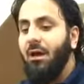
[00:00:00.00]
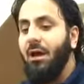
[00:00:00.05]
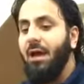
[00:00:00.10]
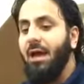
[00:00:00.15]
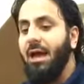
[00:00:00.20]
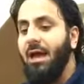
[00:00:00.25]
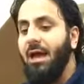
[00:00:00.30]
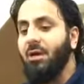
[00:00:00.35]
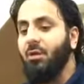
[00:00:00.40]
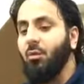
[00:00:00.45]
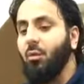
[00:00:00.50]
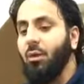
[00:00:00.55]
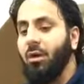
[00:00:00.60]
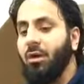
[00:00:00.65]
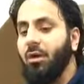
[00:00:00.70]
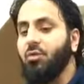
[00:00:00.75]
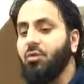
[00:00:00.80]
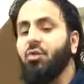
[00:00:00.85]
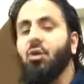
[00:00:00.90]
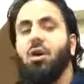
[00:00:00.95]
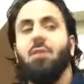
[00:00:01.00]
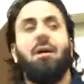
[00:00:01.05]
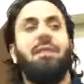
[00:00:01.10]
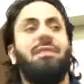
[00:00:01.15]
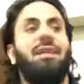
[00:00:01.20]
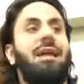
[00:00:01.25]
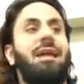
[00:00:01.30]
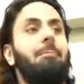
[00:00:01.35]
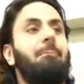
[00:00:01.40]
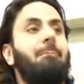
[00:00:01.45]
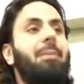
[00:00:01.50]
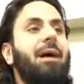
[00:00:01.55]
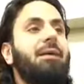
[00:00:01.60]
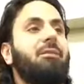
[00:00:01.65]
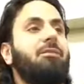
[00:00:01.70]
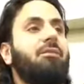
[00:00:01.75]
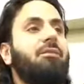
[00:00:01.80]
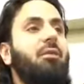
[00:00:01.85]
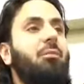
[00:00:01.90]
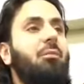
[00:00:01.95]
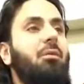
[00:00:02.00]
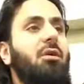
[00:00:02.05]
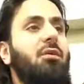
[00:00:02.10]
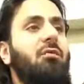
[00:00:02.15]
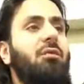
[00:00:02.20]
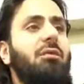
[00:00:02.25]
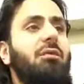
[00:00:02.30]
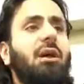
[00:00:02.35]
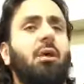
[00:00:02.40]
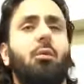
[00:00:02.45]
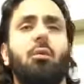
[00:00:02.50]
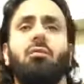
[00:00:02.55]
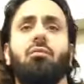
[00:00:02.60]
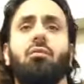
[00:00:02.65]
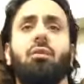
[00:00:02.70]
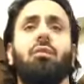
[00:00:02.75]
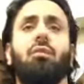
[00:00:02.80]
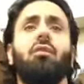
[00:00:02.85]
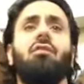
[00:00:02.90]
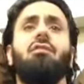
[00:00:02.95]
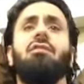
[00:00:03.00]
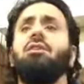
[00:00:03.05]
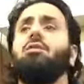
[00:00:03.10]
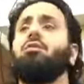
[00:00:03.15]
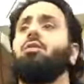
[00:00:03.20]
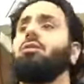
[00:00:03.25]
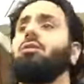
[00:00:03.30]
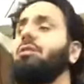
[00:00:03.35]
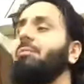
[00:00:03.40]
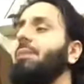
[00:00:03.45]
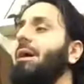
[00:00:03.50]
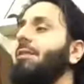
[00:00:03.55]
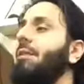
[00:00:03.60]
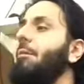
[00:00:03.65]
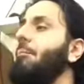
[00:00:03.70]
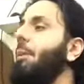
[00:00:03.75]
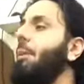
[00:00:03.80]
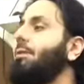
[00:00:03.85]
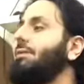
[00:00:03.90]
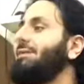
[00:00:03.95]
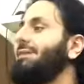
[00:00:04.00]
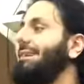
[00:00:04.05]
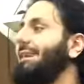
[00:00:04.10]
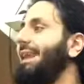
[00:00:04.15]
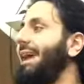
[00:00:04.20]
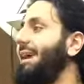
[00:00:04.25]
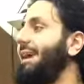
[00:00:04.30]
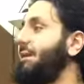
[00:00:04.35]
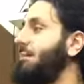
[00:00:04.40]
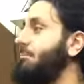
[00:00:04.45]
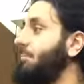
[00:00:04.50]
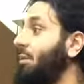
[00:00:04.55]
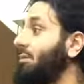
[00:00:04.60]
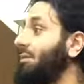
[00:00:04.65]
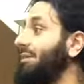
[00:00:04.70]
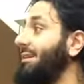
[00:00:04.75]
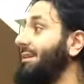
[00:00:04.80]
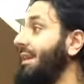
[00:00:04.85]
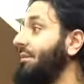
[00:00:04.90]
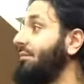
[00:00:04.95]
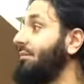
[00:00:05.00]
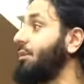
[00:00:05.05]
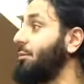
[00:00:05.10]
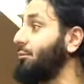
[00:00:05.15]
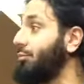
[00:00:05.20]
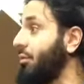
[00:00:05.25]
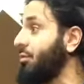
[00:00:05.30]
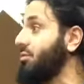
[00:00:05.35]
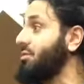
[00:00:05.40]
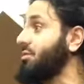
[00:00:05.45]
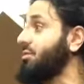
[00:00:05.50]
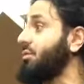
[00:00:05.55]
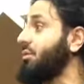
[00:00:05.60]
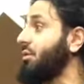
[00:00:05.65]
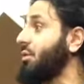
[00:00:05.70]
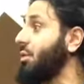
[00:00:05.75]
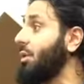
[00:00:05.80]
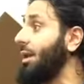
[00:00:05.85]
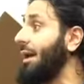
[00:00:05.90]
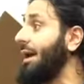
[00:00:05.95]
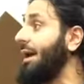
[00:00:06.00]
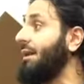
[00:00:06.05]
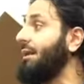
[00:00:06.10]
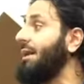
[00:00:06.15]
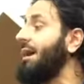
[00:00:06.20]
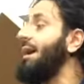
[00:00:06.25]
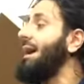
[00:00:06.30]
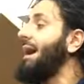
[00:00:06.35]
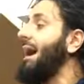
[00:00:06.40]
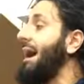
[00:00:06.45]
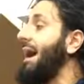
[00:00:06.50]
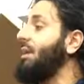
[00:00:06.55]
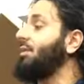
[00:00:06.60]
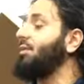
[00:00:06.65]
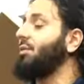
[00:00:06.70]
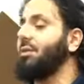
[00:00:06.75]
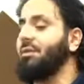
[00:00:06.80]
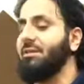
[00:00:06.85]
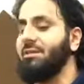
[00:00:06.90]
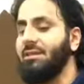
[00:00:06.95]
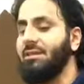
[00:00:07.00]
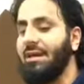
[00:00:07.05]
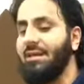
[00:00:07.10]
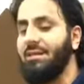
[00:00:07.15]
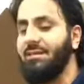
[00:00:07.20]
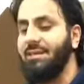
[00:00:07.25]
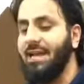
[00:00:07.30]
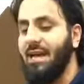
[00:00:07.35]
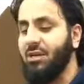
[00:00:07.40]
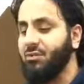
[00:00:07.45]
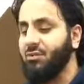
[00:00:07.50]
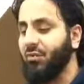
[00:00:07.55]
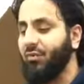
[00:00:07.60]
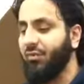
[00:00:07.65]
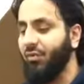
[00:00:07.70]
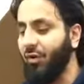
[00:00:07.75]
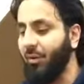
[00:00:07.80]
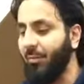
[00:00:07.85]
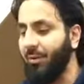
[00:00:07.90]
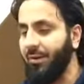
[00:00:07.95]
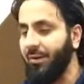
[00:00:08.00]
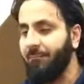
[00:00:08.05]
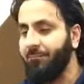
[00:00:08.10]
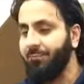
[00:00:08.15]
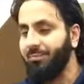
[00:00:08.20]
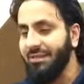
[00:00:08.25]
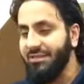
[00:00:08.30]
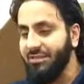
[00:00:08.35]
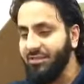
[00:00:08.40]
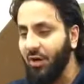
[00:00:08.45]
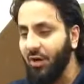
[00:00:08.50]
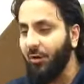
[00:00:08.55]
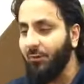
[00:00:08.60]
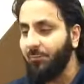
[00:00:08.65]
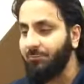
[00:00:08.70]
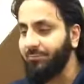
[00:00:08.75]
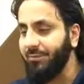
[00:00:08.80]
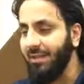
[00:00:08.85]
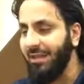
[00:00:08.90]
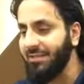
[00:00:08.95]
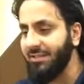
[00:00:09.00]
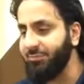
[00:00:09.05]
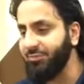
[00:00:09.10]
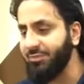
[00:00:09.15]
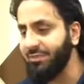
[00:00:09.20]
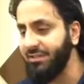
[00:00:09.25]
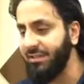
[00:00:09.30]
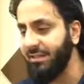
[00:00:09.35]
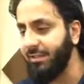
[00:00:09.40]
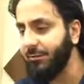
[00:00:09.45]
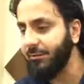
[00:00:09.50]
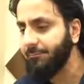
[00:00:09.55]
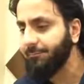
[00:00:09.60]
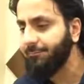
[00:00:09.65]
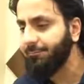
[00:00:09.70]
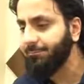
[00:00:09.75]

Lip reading: And we're going to talk about the impact of the Book of Allah. We've already talked about the multi-layered and multi-leveled approach to the Quran, how to understand its natural phenomena. So, let's proceed.